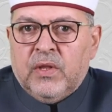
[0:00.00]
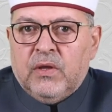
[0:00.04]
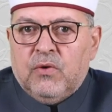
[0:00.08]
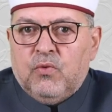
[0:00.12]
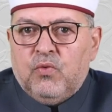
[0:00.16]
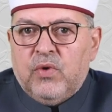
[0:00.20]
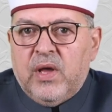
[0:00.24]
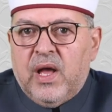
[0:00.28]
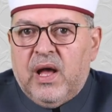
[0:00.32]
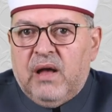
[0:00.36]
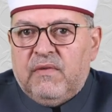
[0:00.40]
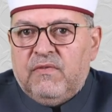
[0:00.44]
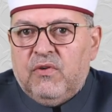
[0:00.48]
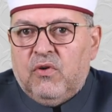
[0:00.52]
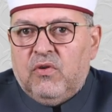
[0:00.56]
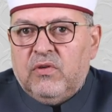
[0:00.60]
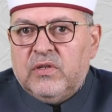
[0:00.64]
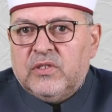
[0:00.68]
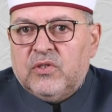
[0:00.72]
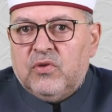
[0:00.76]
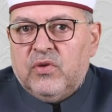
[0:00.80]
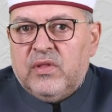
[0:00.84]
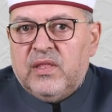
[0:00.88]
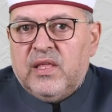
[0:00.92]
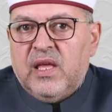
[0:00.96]
We have
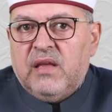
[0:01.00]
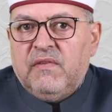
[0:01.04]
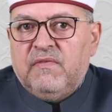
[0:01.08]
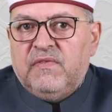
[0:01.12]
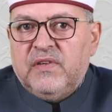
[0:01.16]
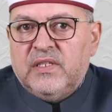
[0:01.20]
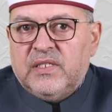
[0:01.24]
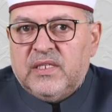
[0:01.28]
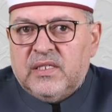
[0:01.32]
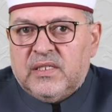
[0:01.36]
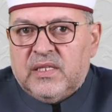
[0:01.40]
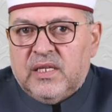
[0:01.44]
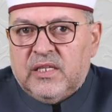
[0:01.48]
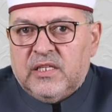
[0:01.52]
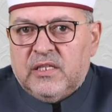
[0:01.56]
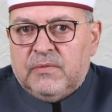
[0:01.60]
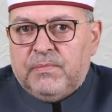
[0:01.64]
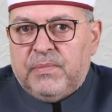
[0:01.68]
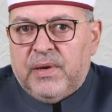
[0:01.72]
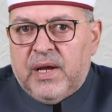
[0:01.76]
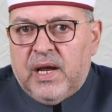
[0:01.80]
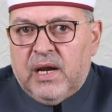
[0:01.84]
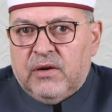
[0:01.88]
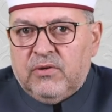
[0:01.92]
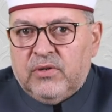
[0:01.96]
also, they
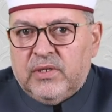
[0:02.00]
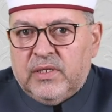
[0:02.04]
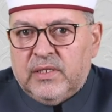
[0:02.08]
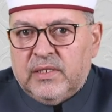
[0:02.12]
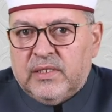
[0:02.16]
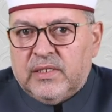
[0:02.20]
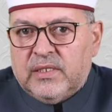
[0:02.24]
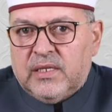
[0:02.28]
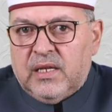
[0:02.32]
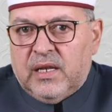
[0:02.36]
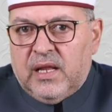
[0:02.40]
visited Paris